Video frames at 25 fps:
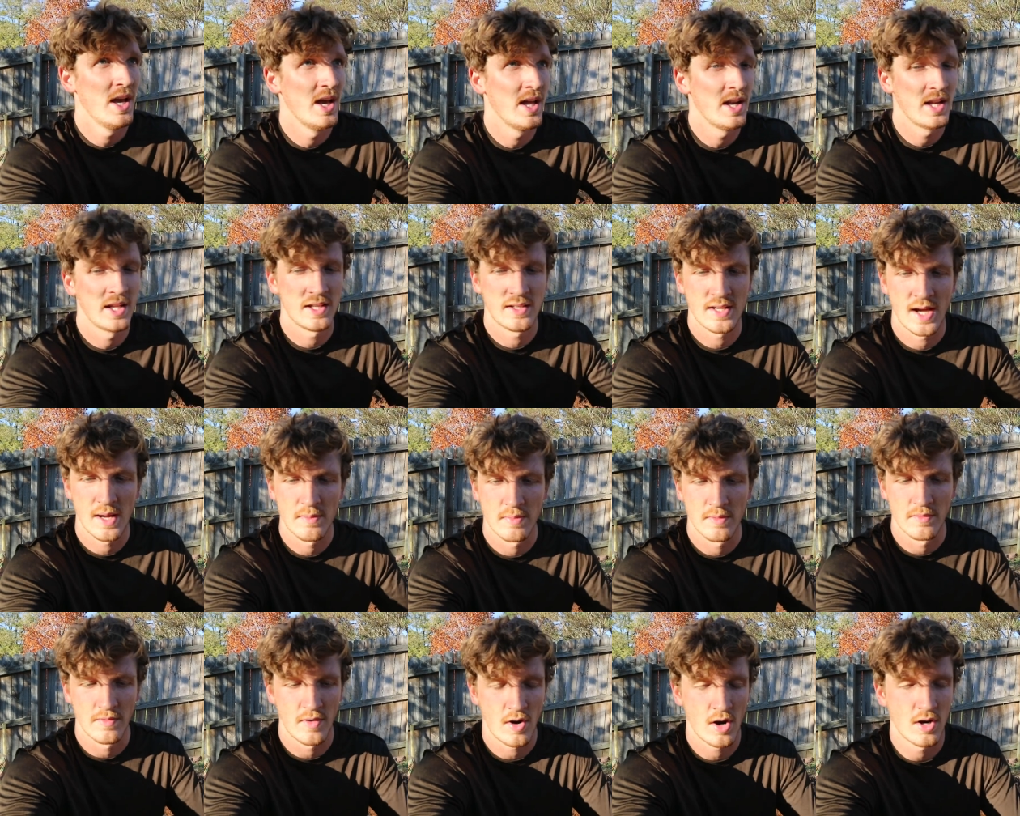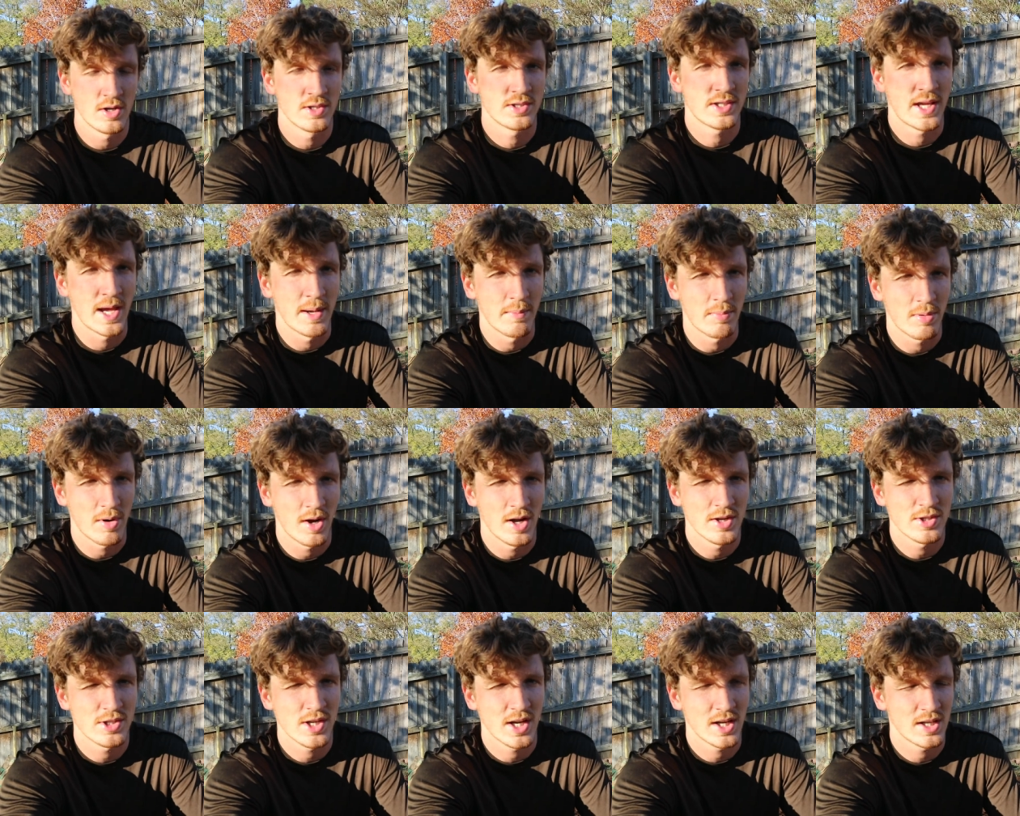any type of hardscape
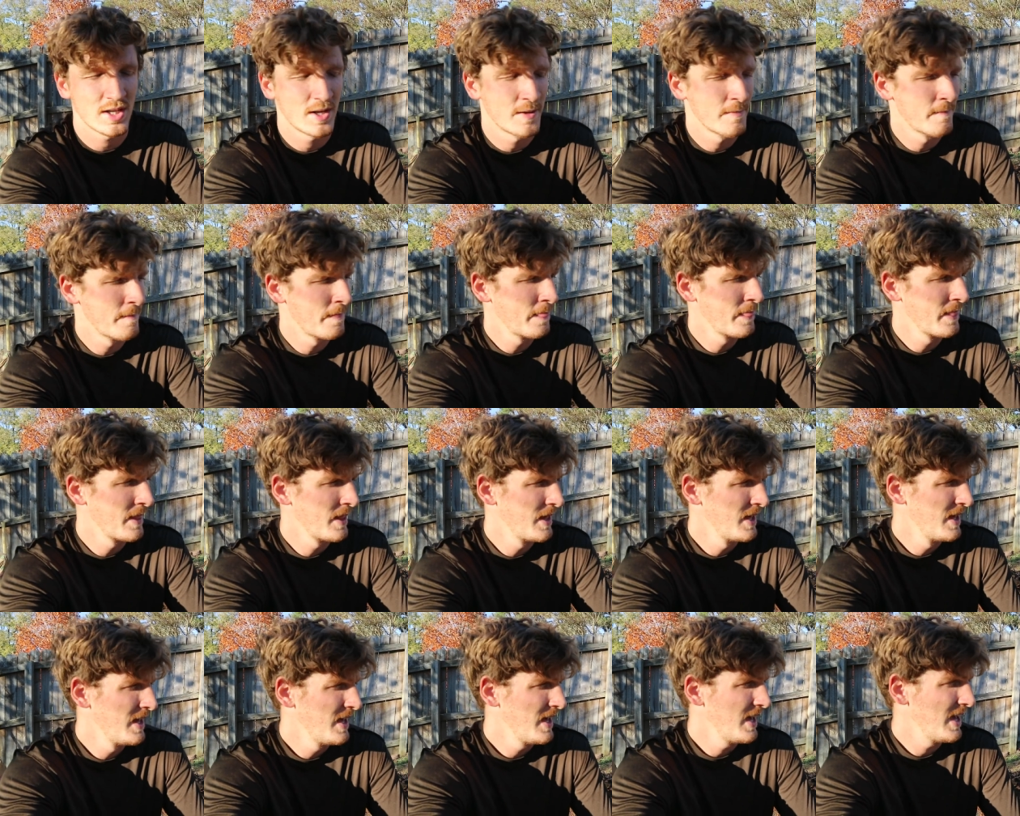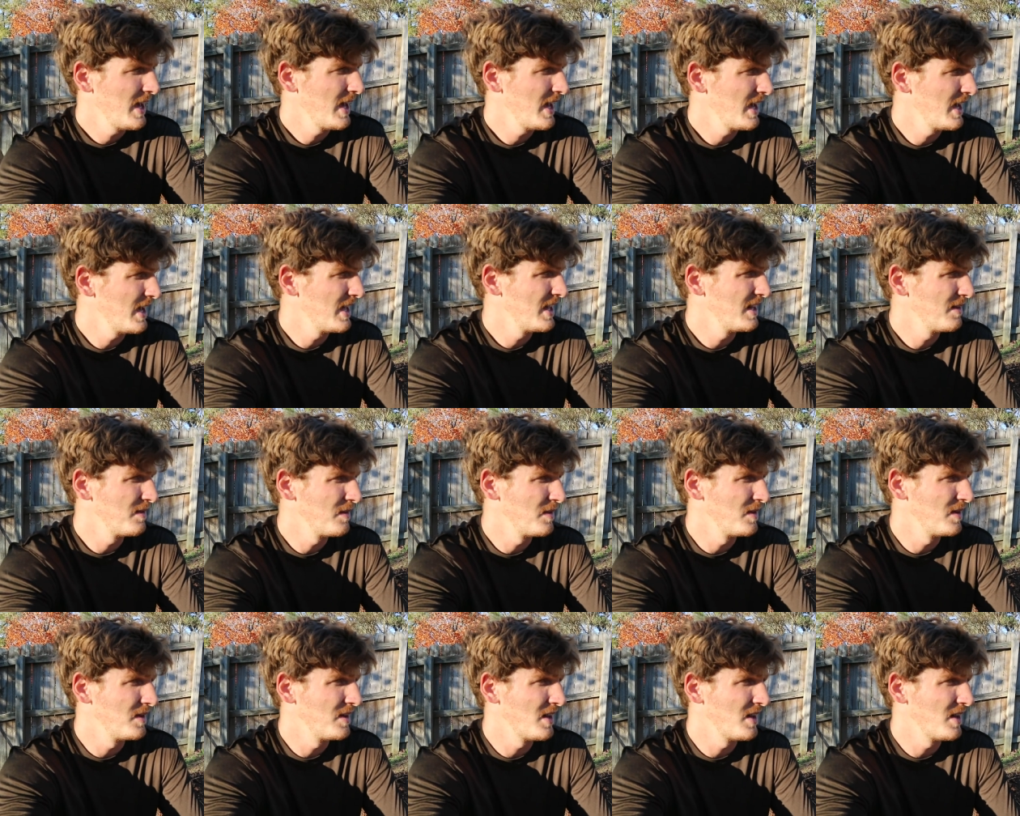project. And